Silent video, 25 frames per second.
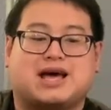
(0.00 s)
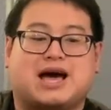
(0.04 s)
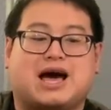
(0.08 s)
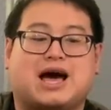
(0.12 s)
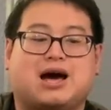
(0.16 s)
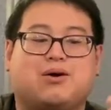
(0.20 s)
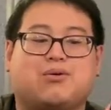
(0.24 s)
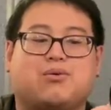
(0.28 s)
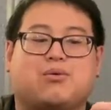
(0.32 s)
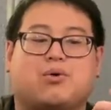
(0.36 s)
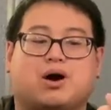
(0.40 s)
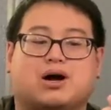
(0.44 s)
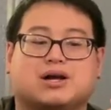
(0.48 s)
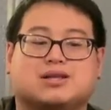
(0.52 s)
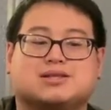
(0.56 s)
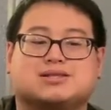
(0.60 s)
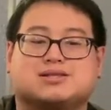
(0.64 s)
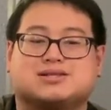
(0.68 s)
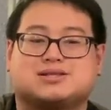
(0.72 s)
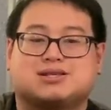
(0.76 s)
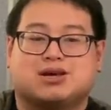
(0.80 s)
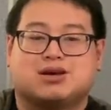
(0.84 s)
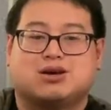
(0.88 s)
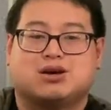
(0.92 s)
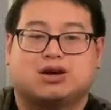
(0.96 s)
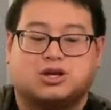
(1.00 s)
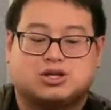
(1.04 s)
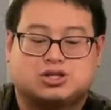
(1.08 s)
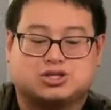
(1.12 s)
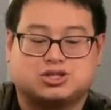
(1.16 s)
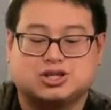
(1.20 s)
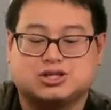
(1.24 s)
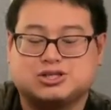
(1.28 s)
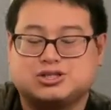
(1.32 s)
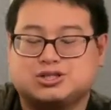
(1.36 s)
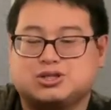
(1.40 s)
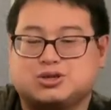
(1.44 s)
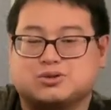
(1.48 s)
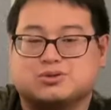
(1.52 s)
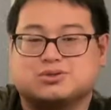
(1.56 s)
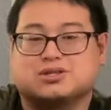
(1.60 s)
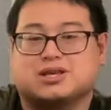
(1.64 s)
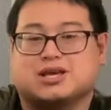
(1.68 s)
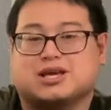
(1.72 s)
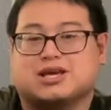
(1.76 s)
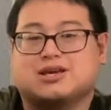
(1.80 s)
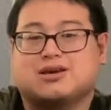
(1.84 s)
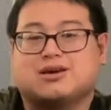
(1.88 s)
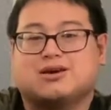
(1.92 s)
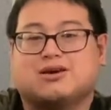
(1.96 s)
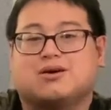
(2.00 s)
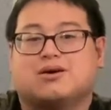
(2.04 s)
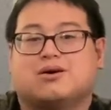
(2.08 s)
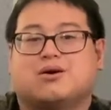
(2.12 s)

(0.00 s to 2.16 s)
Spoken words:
at once just using